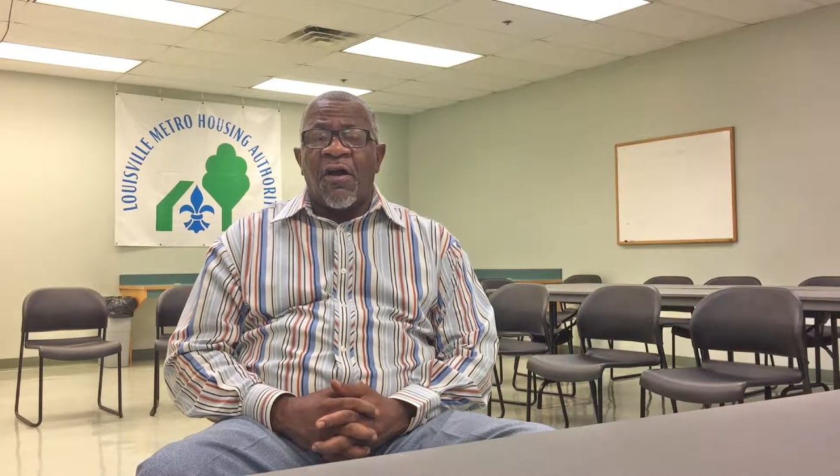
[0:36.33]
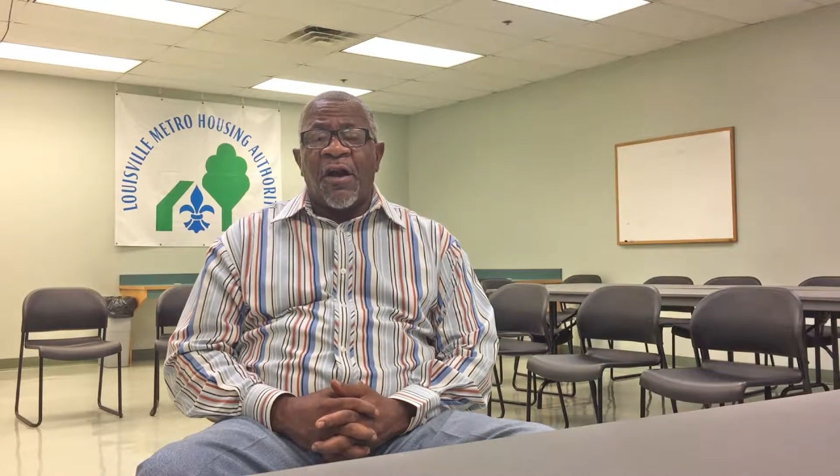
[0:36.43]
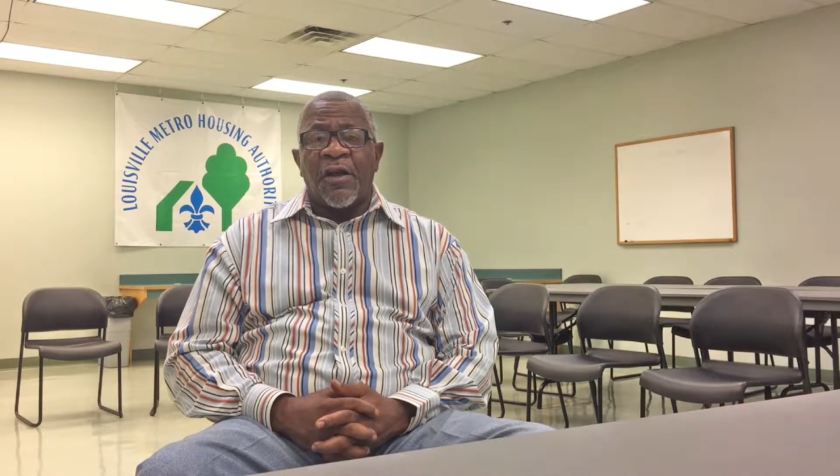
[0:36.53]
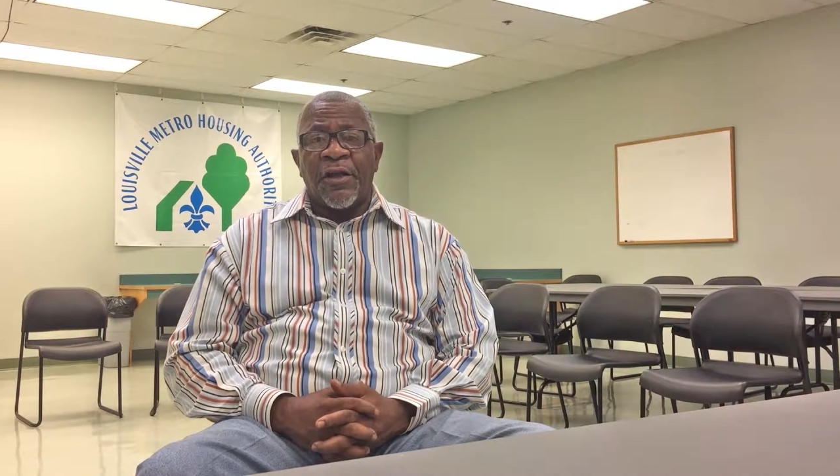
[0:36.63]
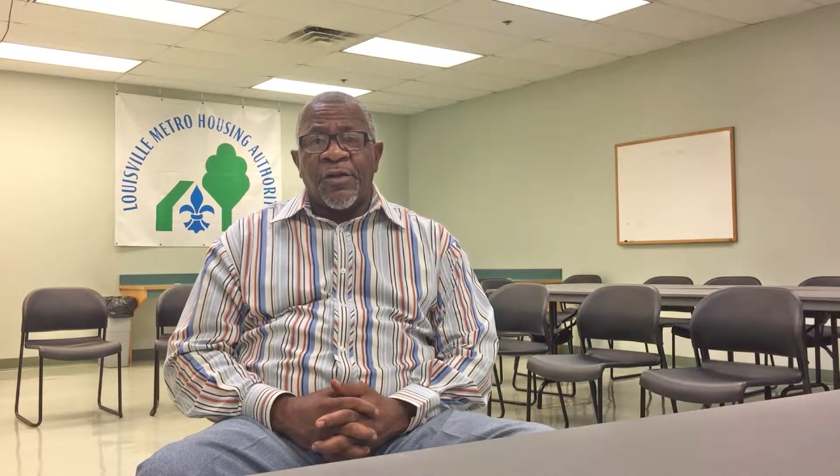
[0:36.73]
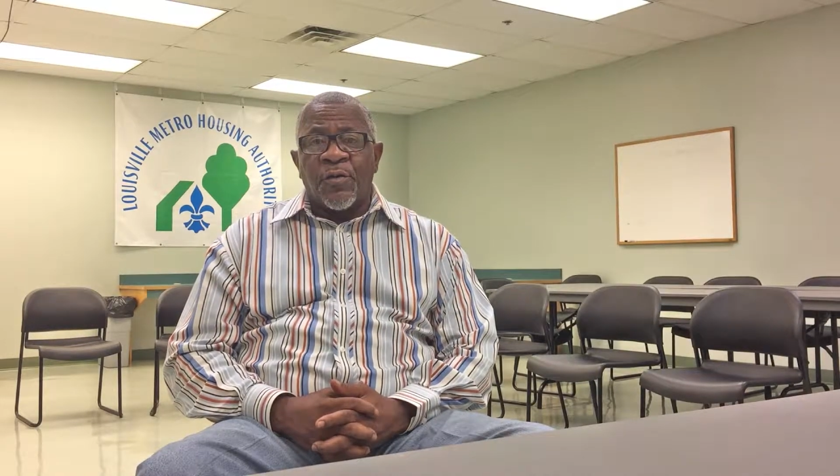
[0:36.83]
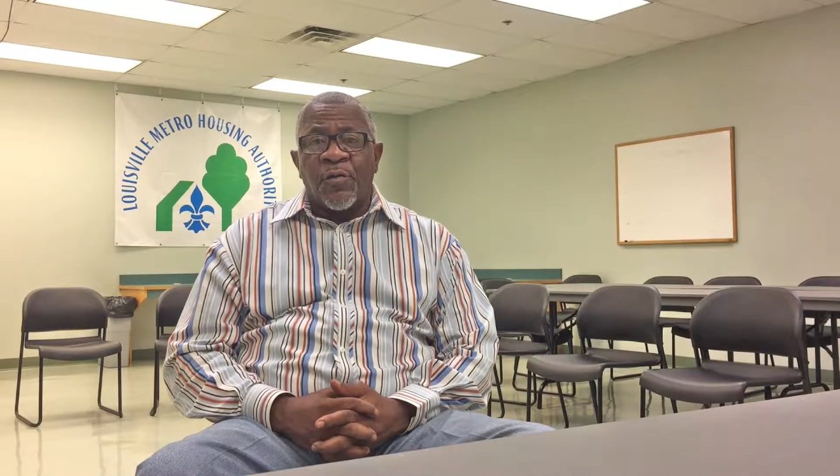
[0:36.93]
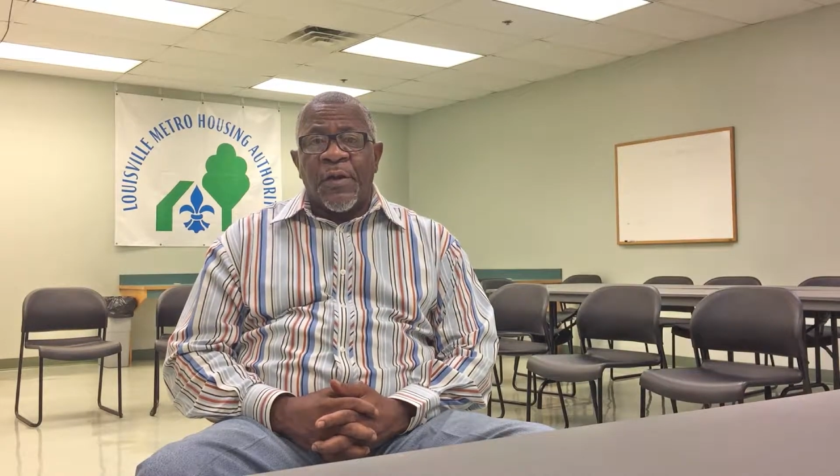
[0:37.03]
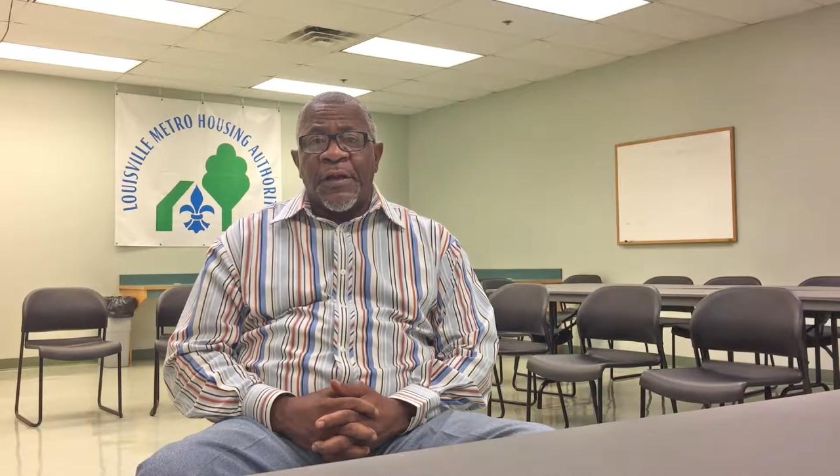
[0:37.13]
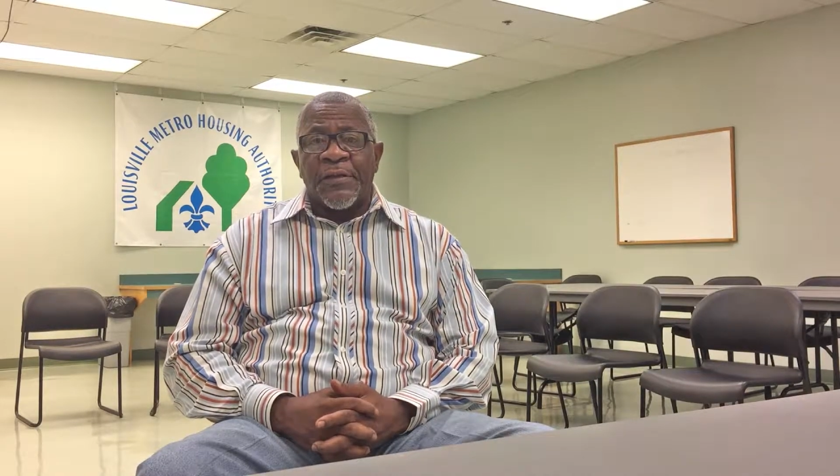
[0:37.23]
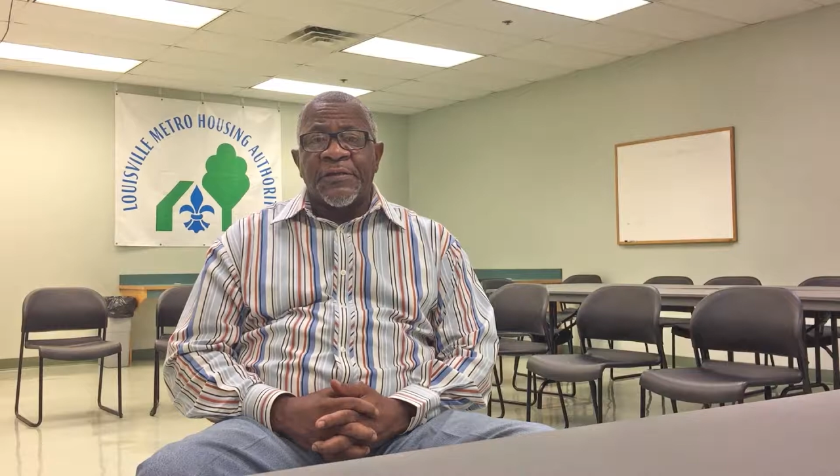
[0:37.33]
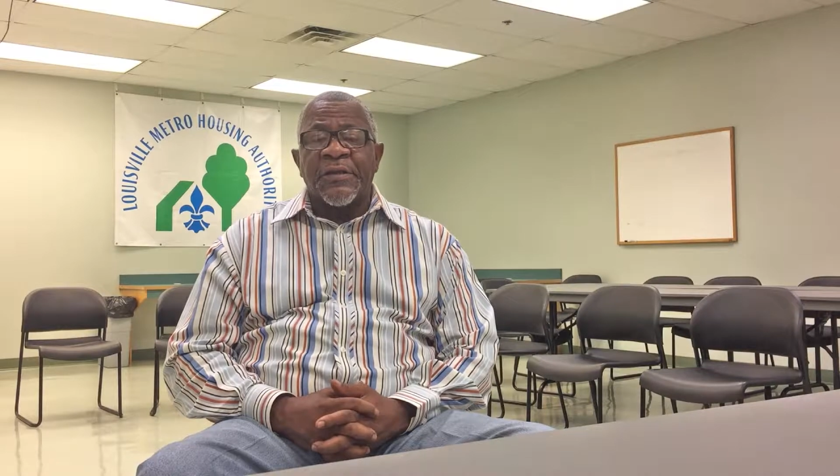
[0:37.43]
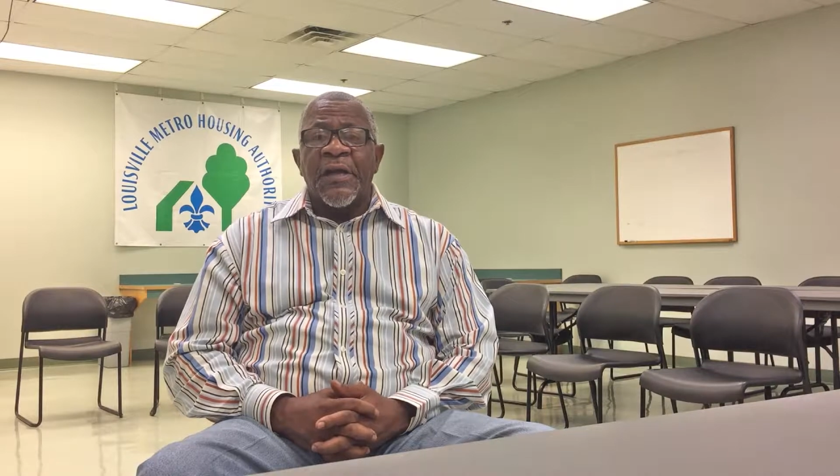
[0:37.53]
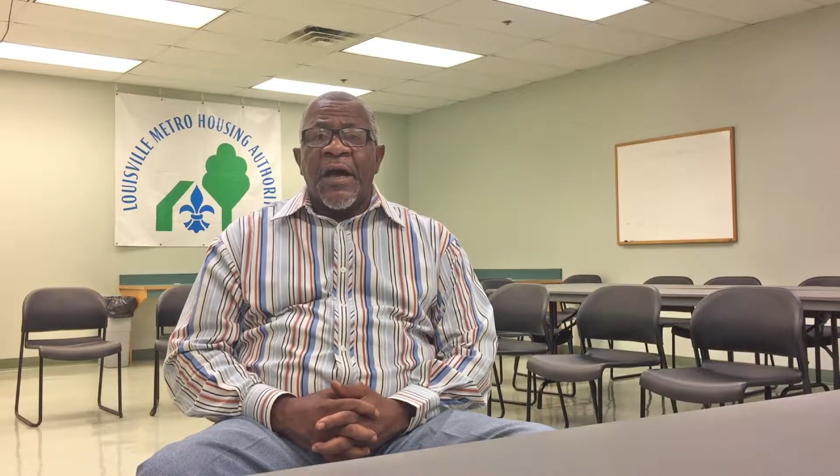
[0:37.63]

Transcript: our little ones